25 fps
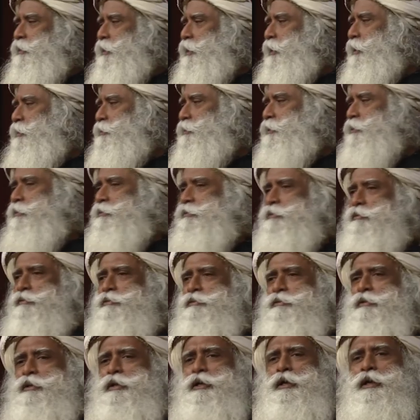uh,
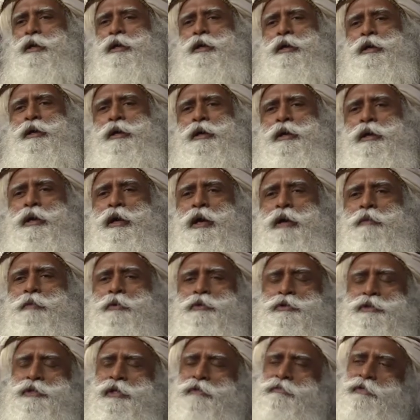Sadhguru, uh,
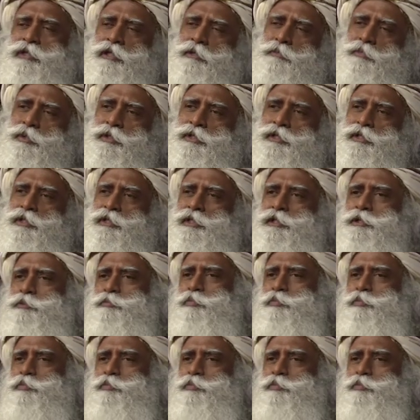about seventy percent is